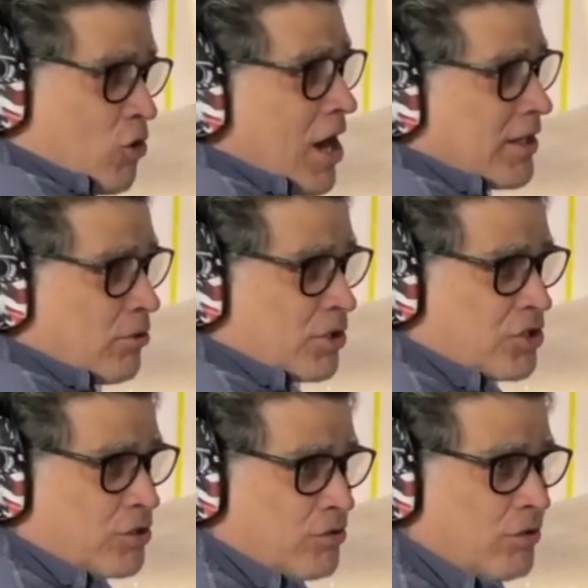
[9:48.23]
more accurate.
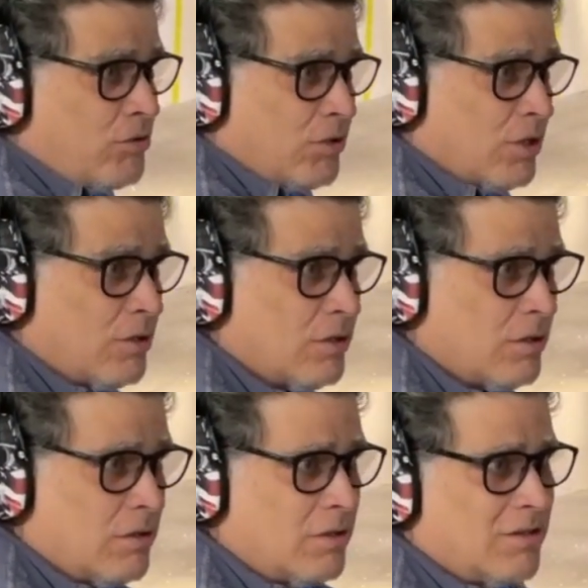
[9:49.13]
Is that true?
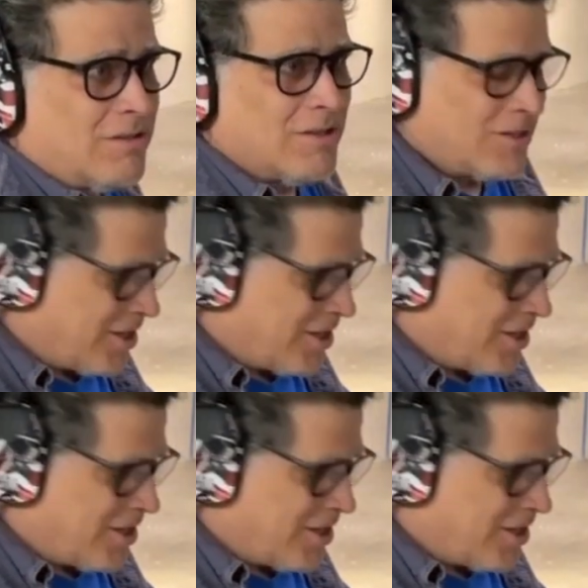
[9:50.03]
Yep, that